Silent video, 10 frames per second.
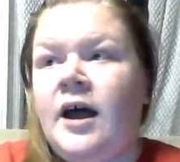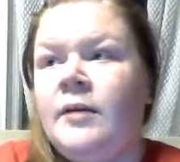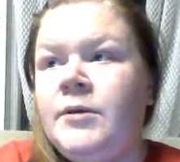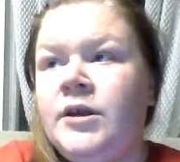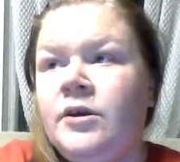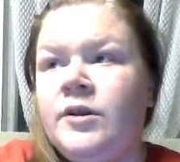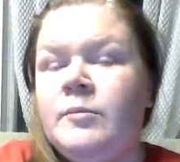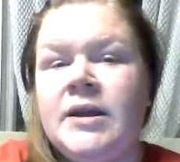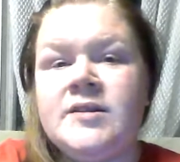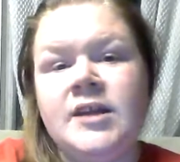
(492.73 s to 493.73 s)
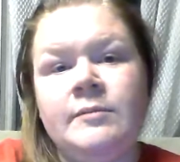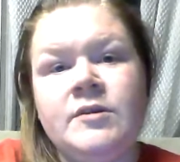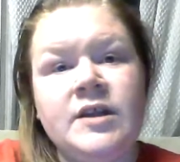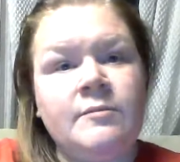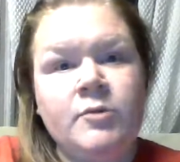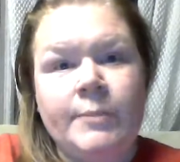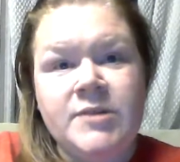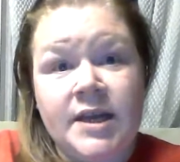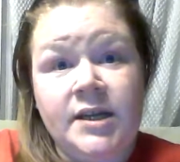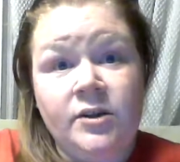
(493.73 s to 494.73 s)
You can go to the Maine State Museum's
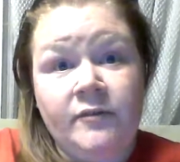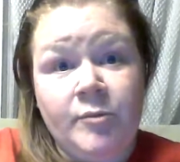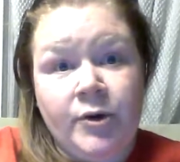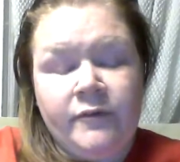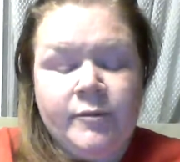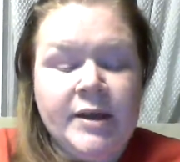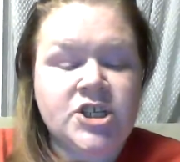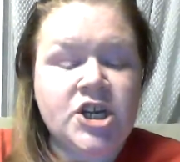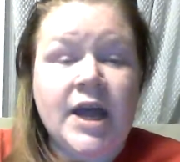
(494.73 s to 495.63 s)
website and look for more information.